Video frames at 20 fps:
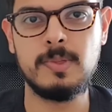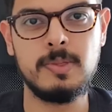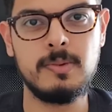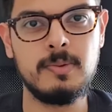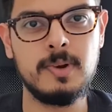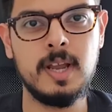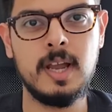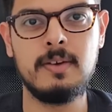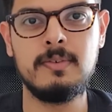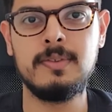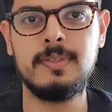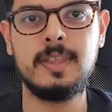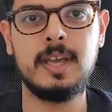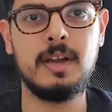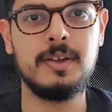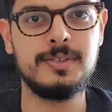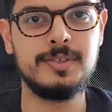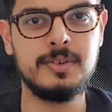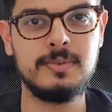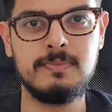
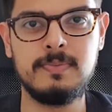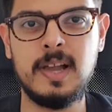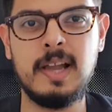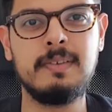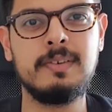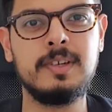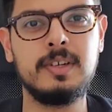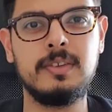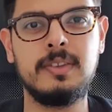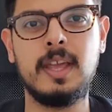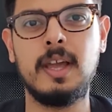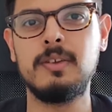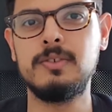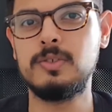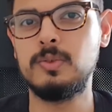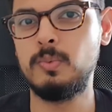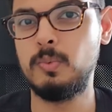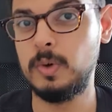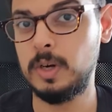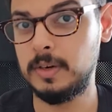300,000,
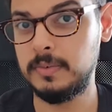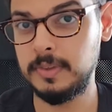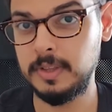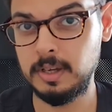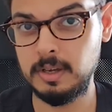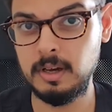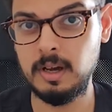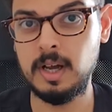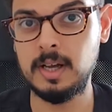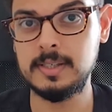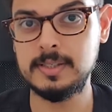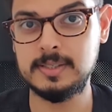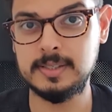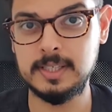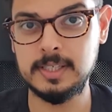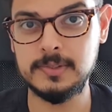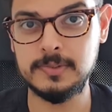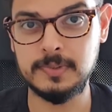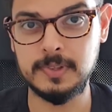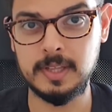500,000, whatever the cost
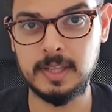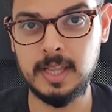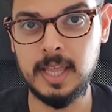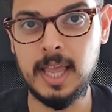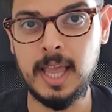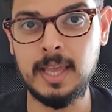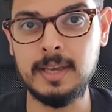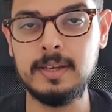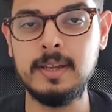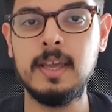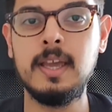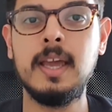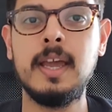is for the land,